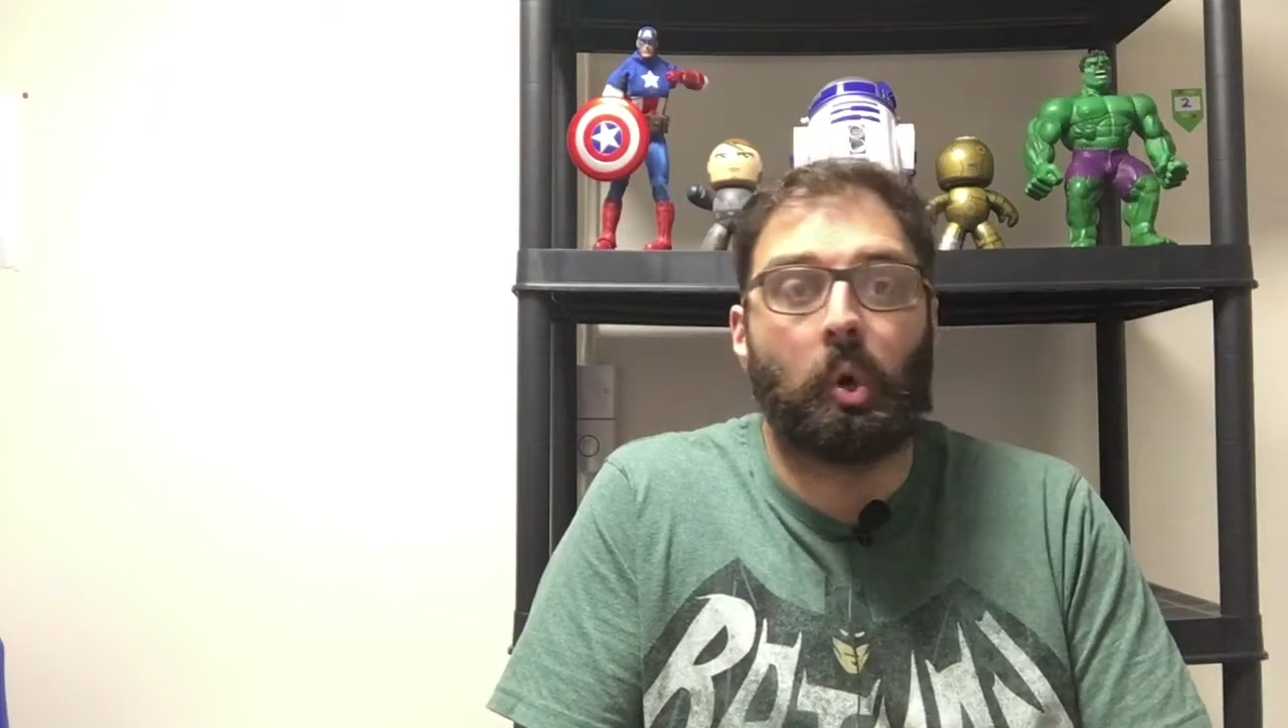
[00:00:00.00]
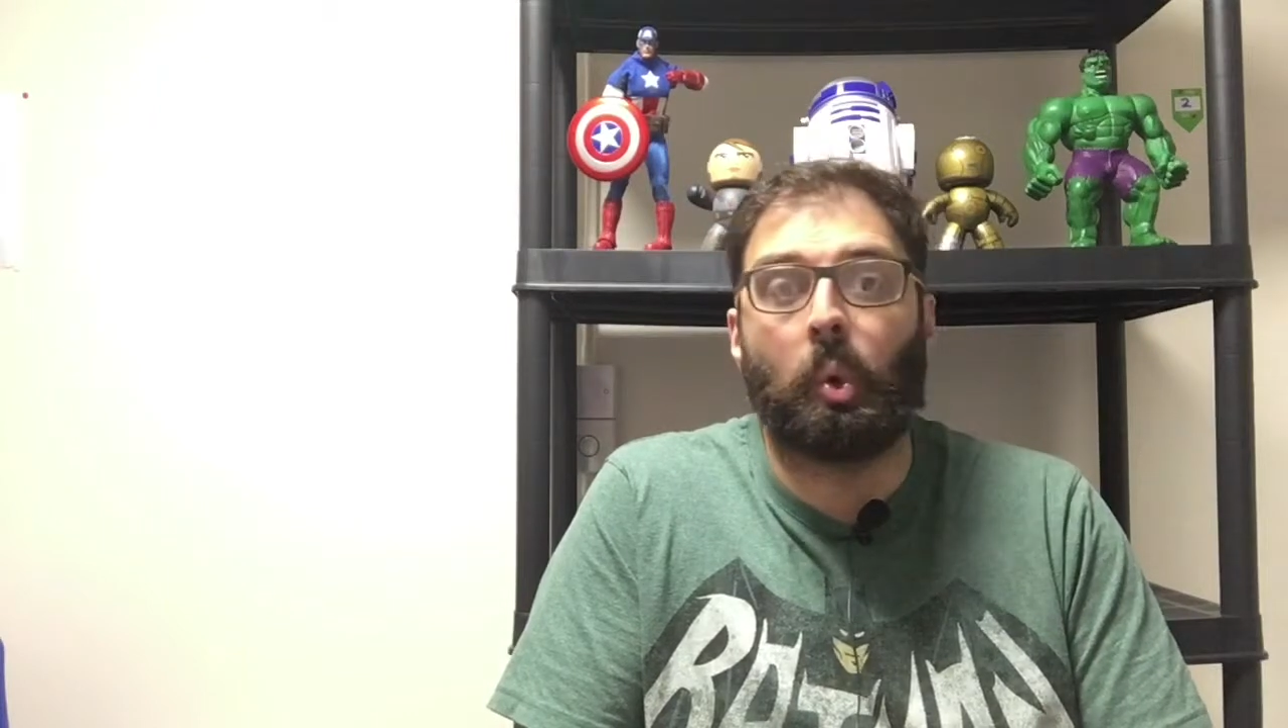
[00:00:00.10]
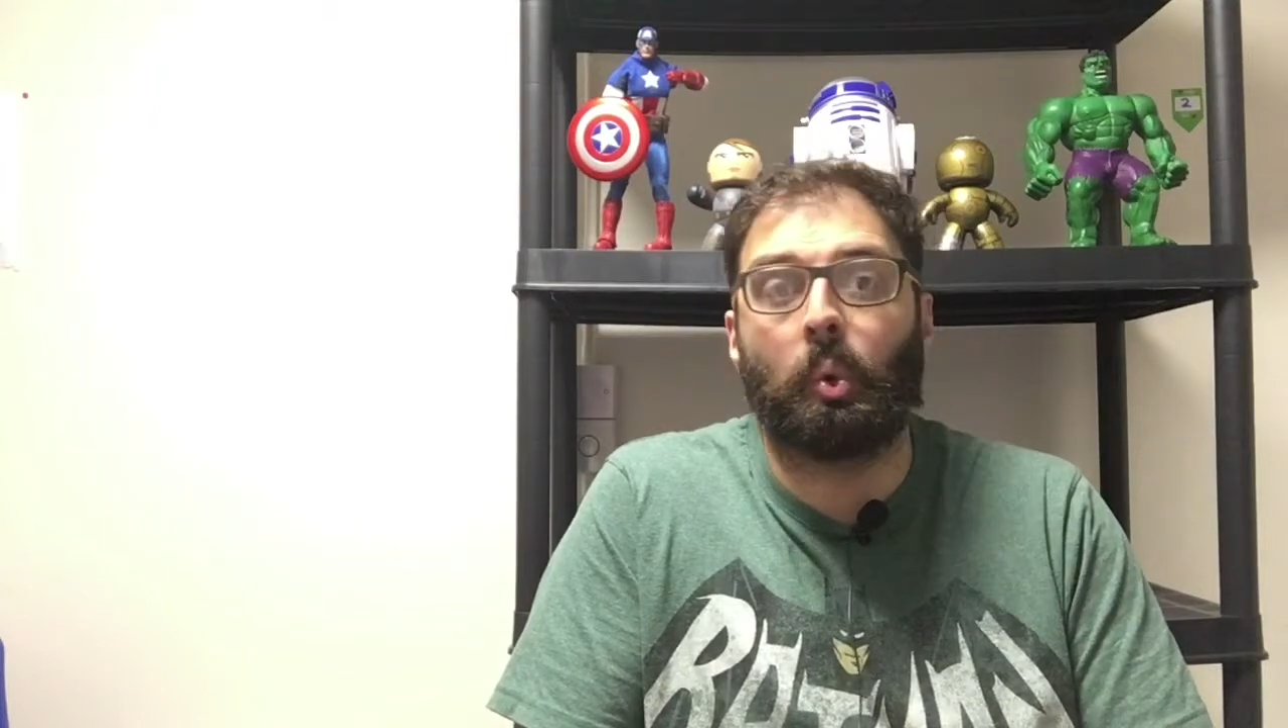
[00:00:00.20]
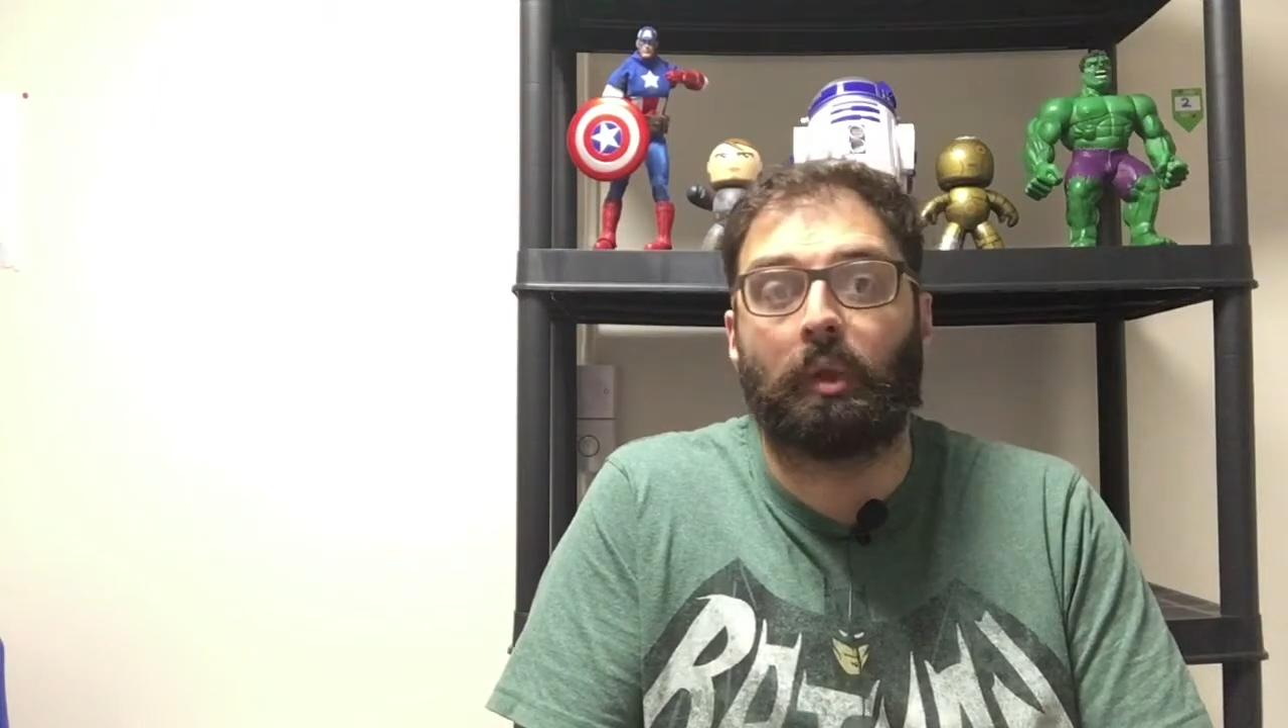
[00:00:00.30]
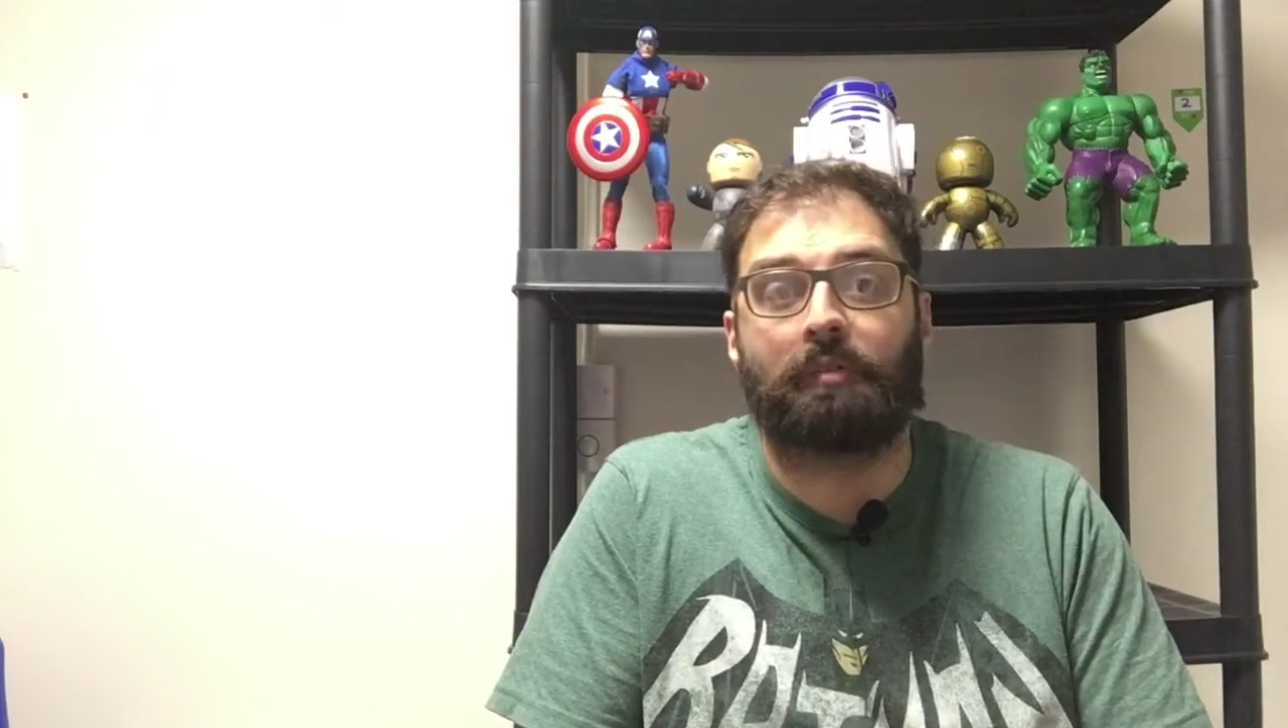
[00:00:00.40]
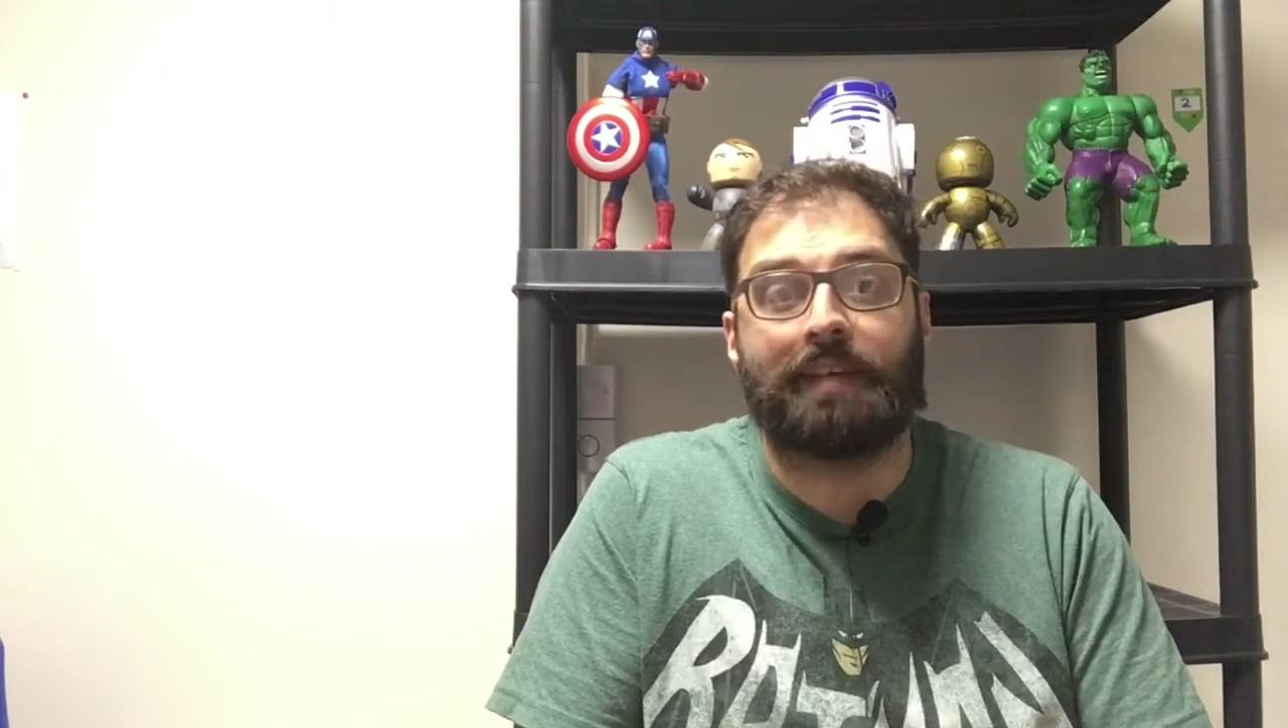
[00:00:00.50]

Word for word: or